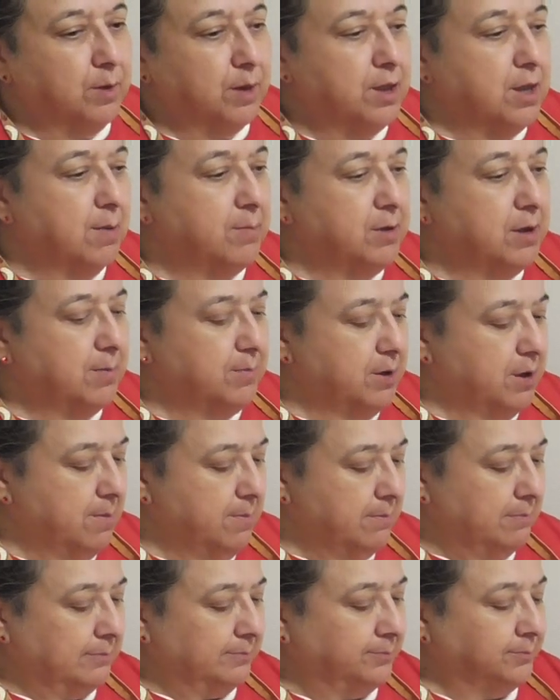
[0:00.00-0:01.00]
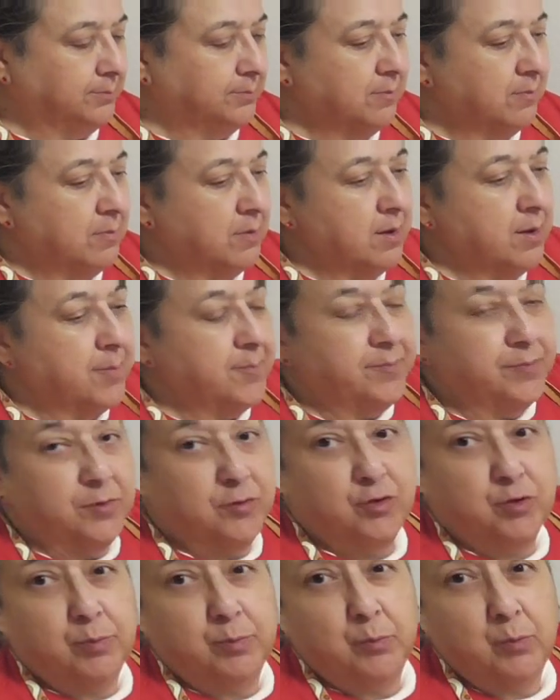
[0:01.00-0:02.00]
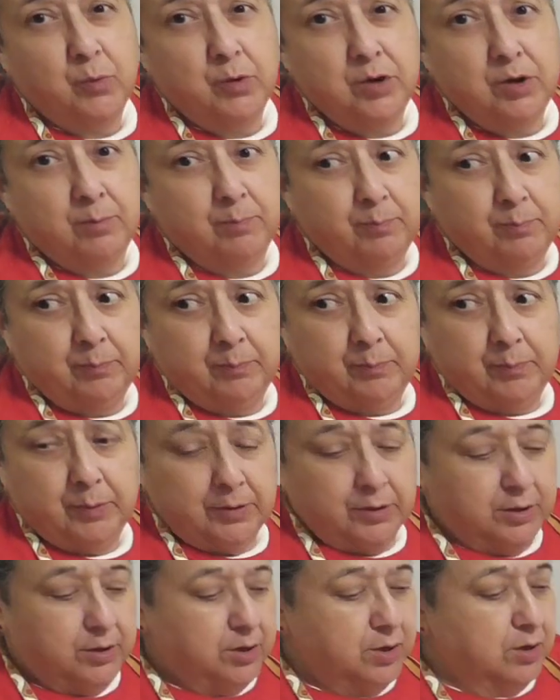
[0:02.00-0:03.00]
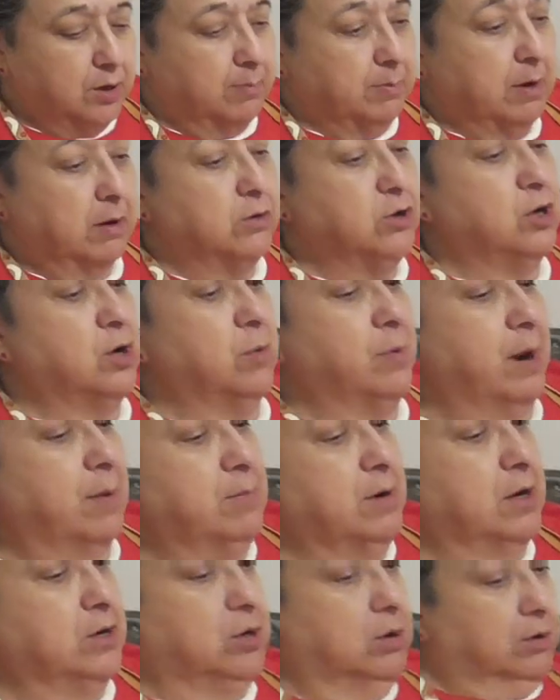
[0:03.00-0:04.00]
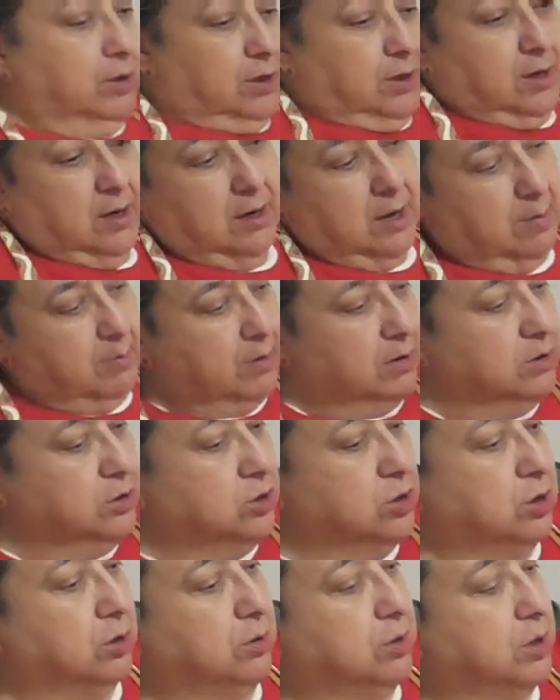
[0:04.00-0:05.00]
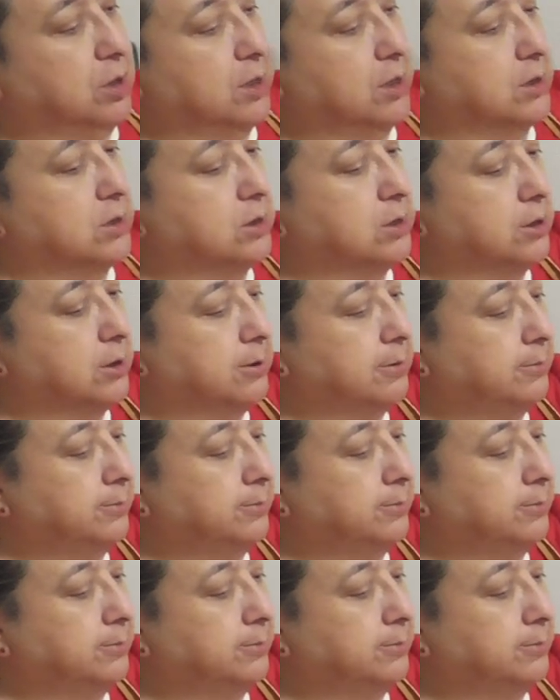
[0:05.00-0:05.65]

Yum, yum, yum. When you put it in, you know what, I'm not totally done. I'm going to show you this.